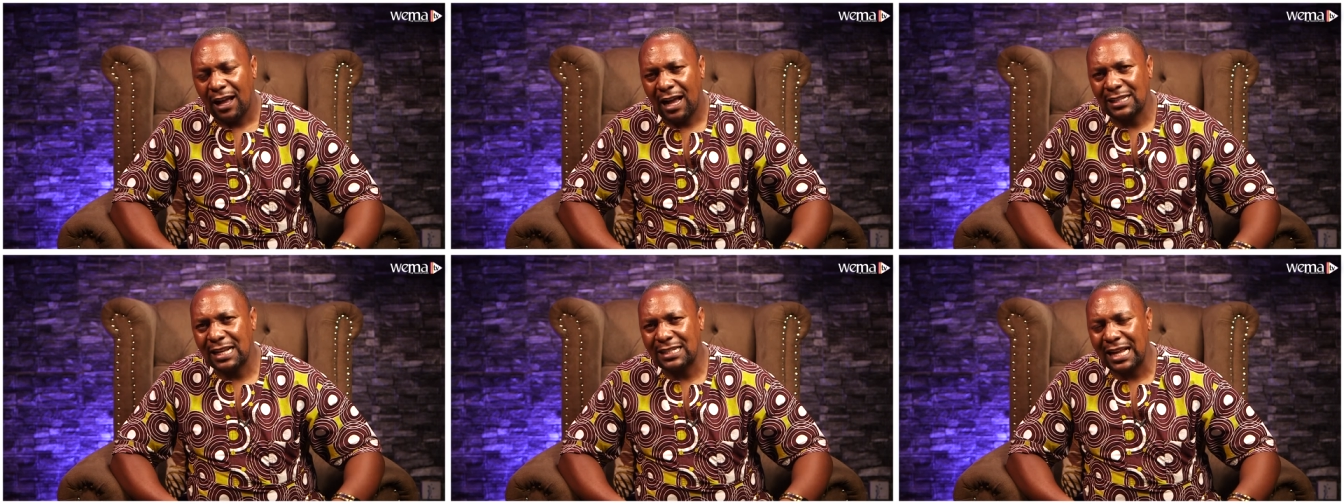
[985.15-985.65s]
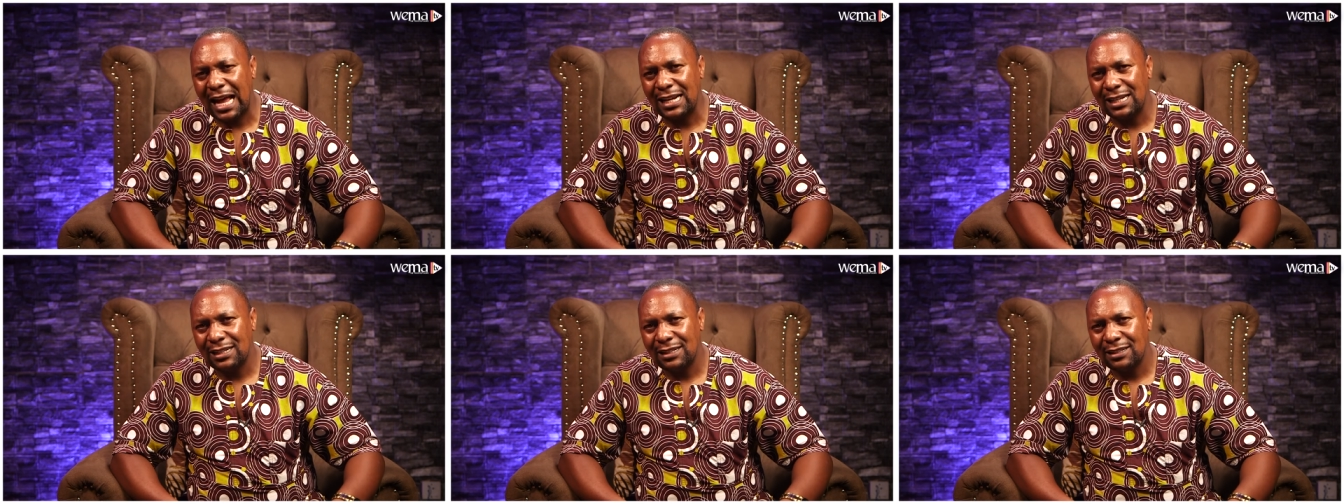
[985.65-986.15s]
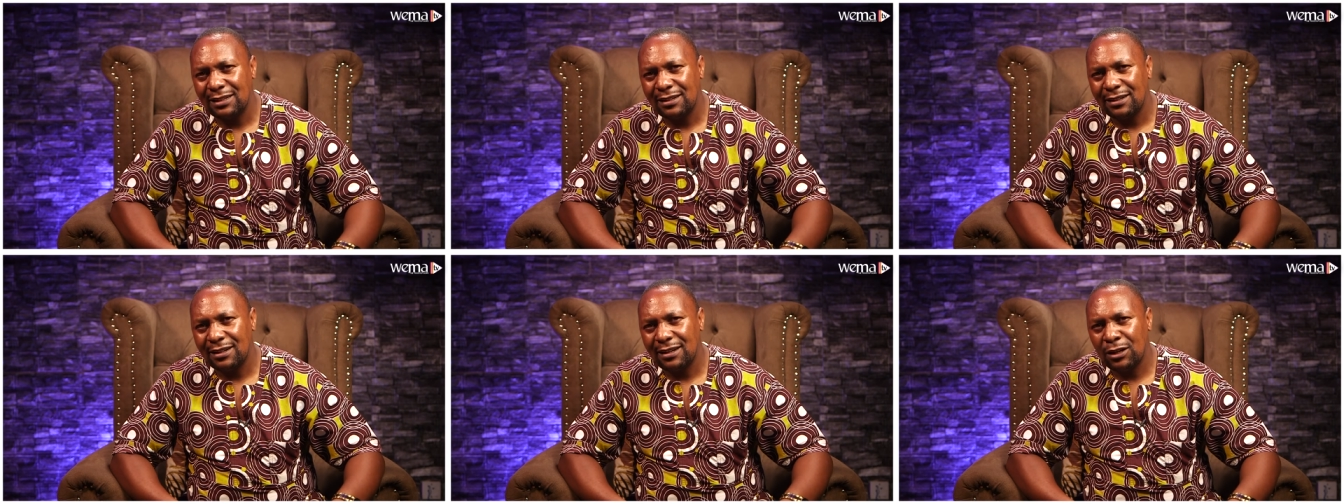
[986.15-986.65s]
as a son,
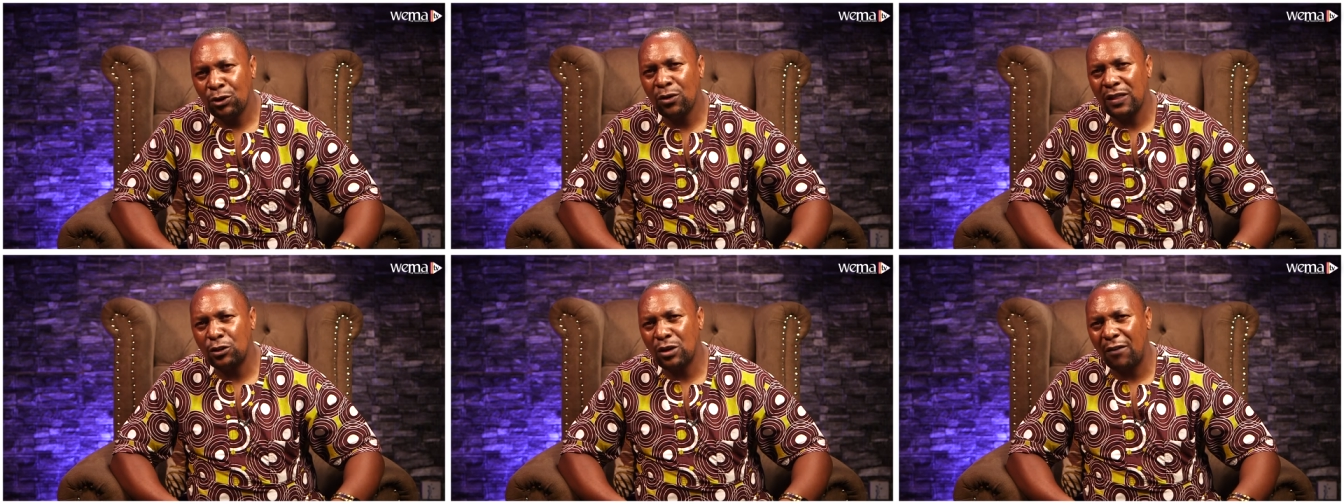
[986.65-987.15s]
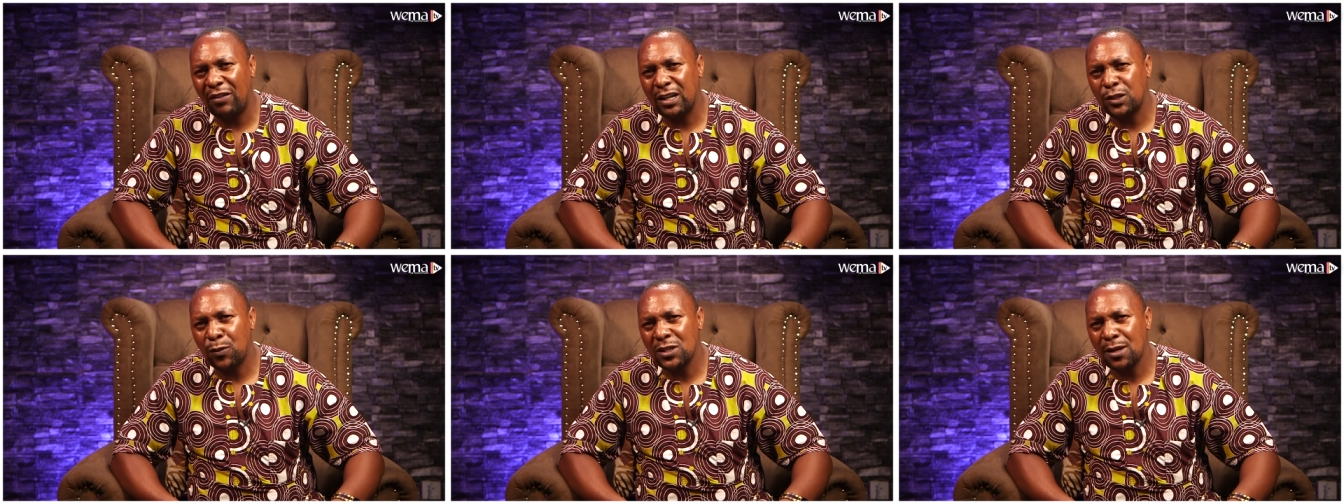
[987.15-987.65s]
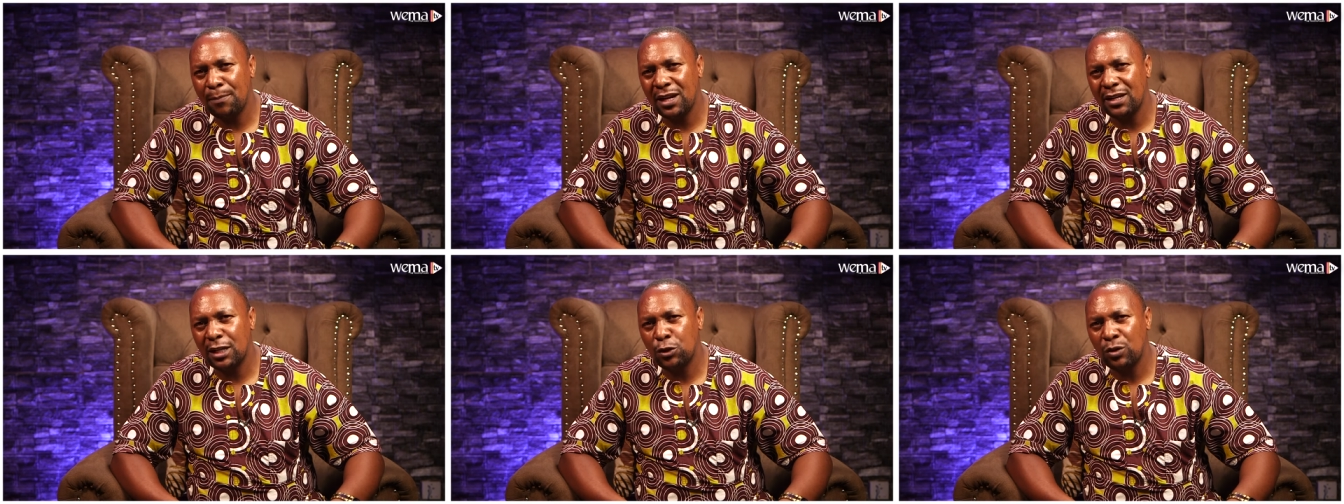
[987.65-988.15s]
know that you have a
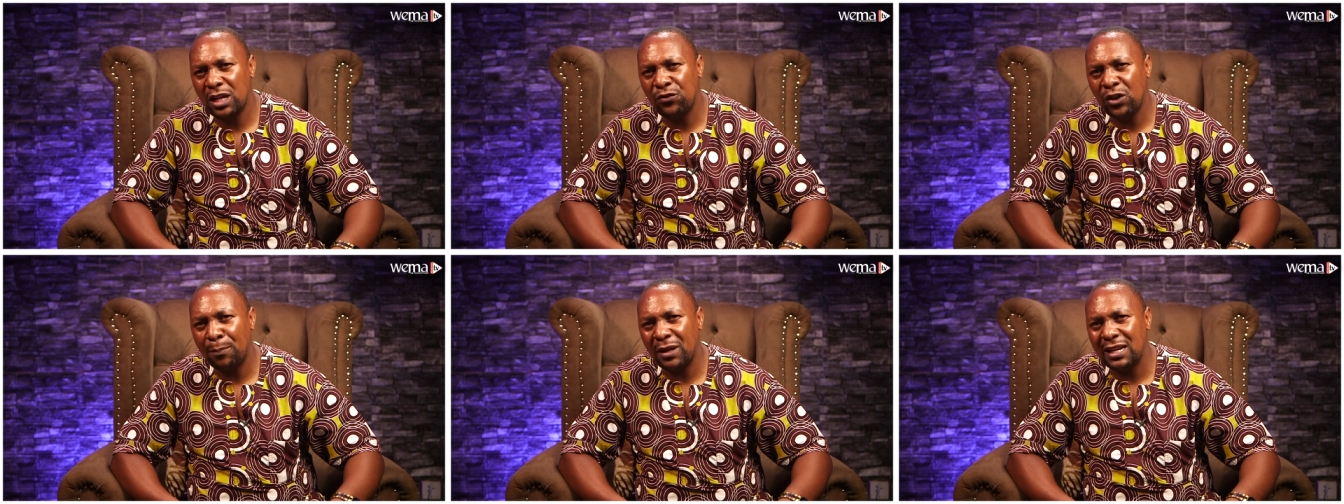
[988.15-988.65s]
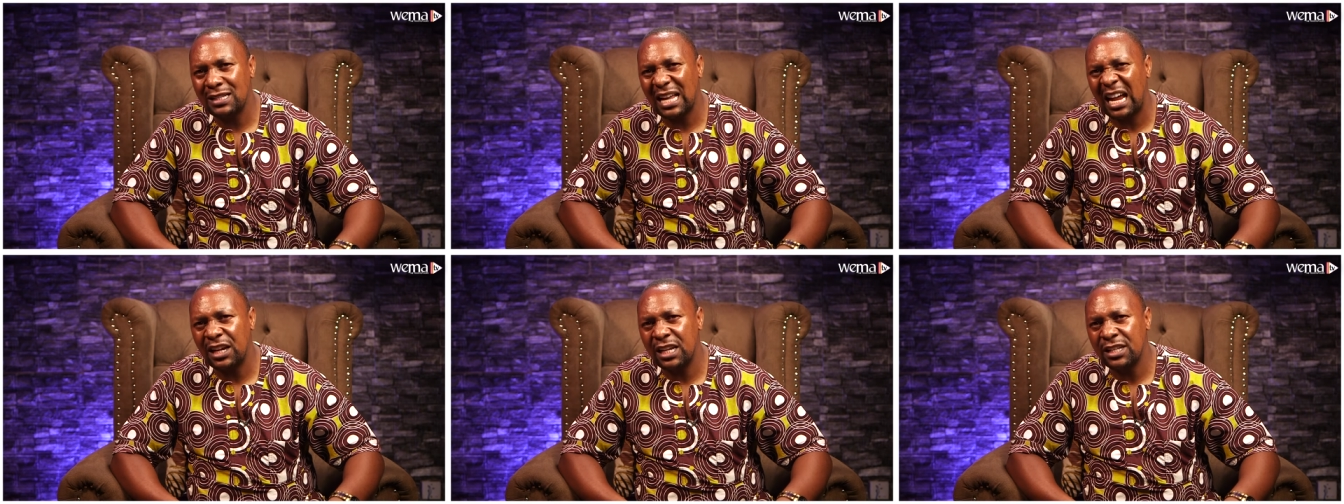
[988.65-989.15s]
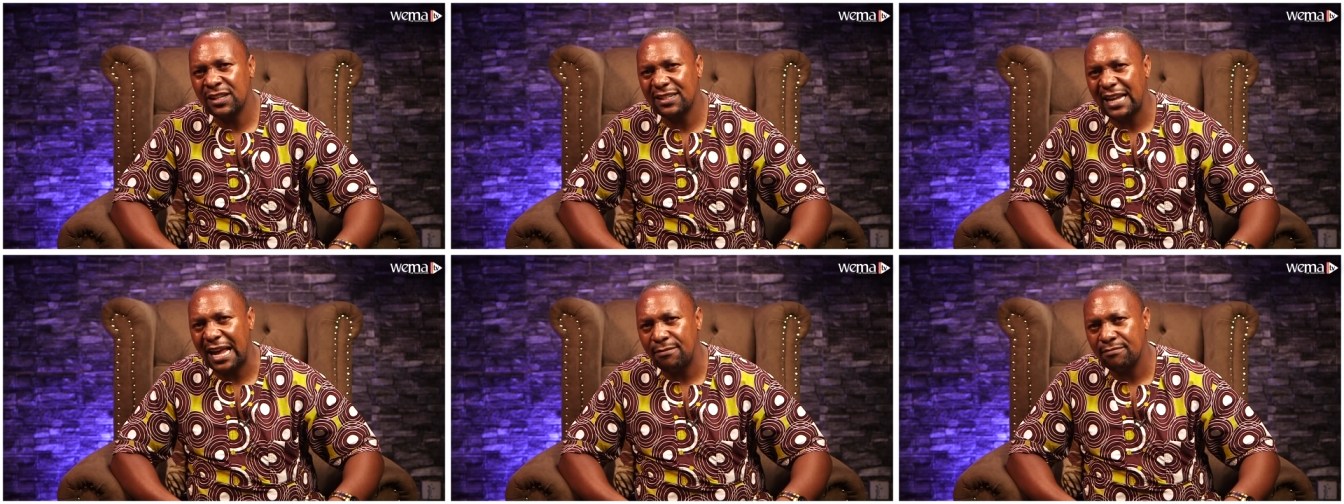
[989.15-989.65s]
responsibility to give your parents an easy
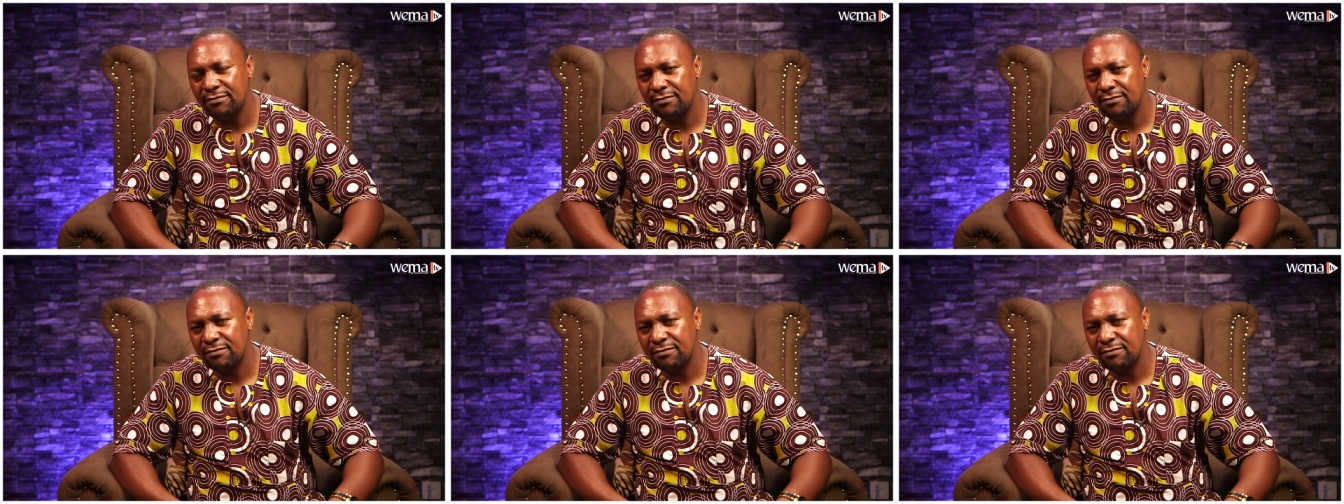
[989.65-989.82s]
time.